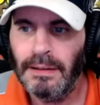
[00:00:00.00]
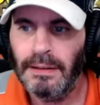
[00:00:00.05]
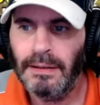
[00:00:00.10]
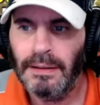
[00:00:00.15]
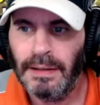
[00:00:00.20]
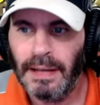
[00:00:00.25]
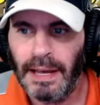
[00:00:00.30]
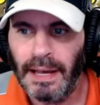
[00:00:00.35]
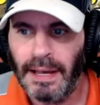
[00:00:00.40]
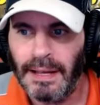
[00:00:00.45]

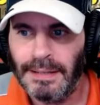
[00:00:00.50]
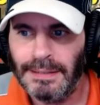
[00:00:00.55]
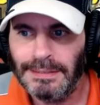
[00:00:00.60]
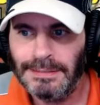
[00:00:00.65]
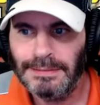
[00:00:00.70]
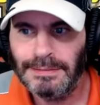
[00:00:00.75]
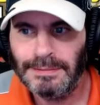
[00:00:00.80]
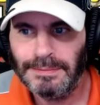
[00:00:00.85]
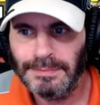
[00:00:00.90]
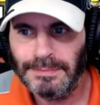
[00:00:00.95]
Yeah.
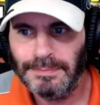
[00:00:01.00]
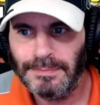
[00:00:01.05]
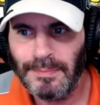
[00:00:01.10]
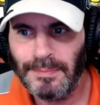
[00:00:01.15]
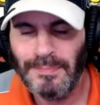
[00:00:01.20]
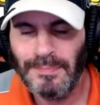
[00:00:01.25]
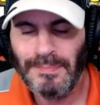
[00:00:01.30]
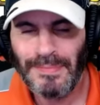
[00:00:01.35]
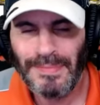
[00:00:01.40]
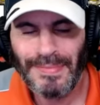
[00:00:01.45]

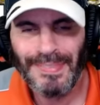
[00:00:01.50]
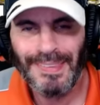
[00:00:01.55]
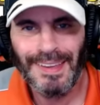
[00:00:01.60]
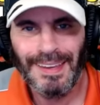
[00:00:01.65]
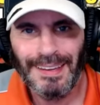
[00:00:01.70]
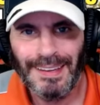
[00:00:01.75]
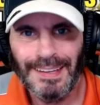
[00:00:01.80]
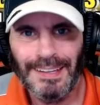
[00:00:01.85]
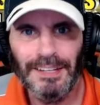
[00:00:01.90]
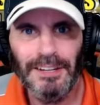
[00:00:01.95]

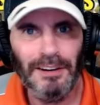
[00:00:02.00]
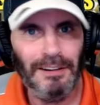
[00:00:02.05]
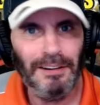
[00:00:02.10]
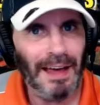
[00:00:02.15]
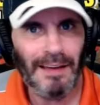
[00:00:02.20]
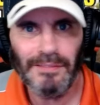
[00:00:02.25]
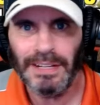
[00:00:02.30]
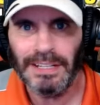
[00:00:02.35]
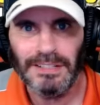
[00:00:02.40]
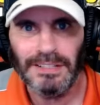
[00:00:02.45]
You'll
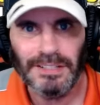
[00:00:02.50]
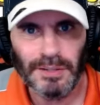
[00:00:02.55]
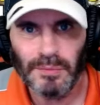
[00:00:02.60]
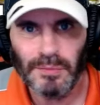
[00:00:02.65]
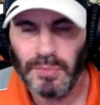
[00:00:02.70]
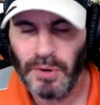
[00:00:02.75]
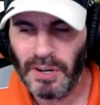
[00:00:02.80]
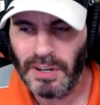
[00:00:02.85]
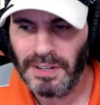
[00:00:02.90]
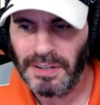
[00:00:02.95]
have it too,
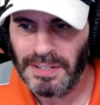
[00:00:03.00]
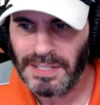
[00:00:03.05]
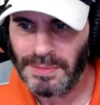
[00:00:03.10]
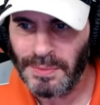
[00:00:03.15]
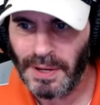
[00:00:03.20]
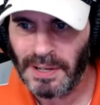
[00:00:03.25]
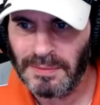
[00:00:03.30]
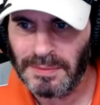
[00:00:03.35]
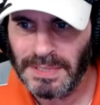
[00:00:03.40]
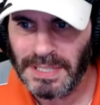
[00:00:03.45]
Brookers.
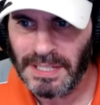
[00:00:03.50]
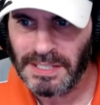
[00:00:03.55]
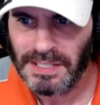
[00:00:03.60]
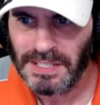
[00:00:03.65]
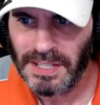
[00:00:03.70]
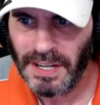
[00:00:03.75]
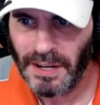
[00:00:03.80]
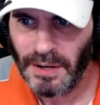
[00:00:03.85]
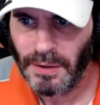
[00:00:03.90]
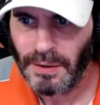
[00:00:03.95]
Welcome to the
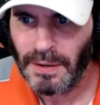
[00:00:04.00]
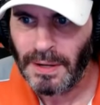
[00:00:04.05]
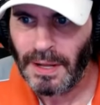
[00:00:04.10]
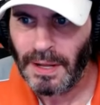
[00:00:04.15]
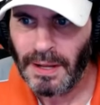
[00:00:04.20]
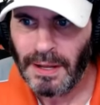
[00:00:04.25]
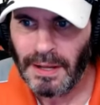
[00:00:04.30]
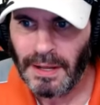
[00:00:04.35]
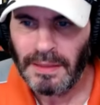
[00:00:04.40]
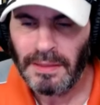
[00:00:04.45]
show.
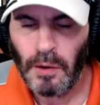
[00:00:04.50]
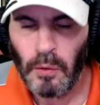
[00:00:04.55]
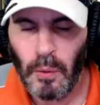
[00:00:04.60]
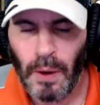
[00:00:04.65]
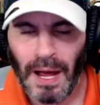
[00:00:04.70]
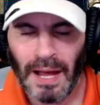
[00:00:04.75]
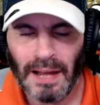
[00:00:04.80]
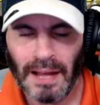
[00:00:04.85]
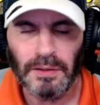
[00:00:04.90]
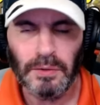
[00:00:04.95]
The
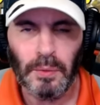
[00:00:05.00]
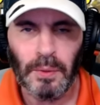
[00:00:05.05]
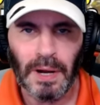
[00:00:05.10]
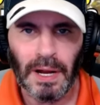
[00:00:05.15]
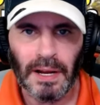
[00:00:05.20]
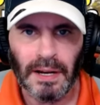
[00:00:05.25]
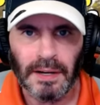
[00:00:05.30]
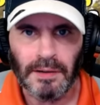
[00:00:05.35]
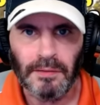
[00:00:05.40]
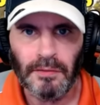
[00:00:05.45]
Wild
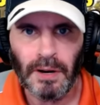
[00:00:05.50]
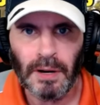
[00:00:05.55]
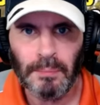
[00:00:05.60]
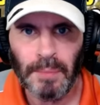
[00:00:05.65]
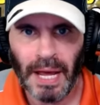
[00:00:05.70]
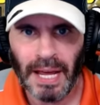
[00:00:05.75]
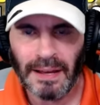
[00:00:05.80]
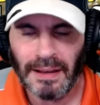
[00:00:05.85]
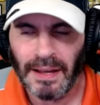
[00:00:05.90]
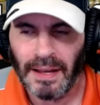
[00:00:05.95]
One,
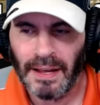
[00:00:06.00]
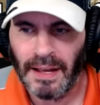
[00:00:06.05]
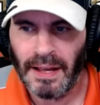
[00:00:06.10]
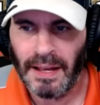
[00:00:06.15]
Rebecca.